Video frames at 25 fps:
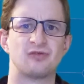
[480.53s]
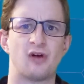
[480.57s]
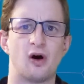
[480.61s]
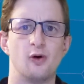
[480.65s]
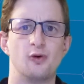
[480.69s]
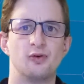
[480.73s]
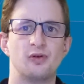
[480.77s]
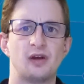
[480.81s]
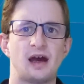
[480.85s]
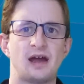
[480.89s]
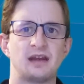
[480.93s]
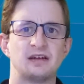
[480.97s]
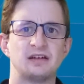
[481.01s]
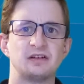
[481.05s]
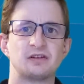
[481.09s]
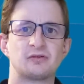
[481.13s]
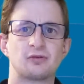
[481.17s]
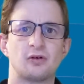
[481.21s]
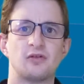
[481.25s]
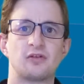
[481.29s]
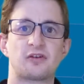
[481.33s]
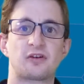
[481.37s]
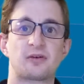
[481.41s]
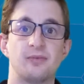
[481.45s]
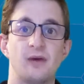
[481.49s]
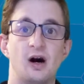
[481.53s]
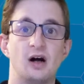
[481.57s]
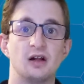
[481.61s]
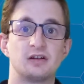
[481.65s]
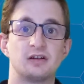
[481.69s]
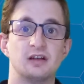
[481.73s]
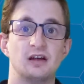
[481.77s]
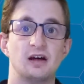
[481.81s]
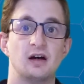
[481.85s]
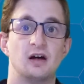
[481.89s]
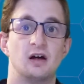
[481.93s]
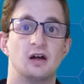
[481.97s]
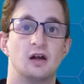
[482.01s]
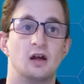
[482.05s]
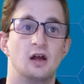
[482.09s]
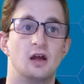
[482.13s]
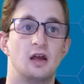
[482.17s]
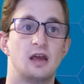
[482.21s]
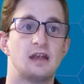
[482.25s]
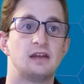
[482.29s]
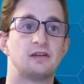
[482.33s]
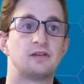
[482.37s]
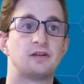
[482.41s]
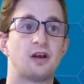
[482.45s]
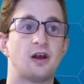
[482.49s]
grown and he's grown smarter
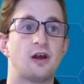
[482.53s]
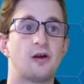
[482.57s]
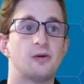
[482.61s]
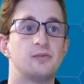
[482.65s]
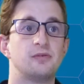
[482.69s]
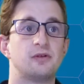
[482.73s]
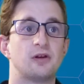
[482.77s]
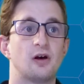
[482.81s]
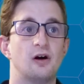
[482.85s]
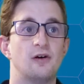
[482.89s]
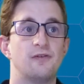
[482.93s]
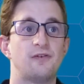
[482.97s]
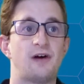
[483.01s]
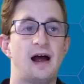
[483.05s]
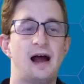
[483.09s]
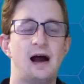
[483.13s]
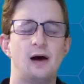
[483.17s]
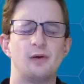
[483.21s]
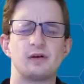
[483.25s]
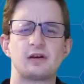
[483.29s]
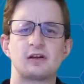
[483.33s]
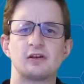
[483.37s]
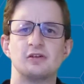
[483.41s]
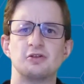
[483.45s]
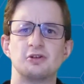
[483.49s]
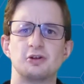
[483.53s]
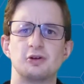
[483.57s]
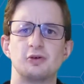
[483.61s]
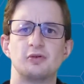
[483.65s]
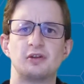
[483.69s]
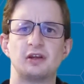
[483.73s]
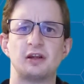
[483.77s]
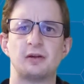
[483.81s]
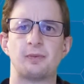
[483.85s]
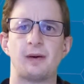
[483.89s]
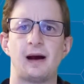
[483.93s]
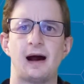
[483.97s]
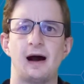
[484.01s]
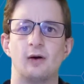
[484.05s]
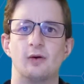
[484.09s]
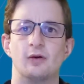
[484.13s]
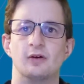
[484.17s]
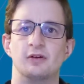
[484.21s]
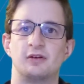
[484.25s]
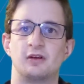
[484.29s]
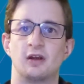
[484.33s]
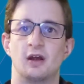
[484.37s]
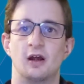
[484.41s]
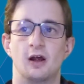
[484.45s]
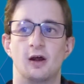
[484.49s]
in terms of how he can use his
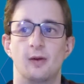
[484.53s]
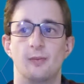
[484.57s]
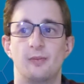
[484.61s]
powers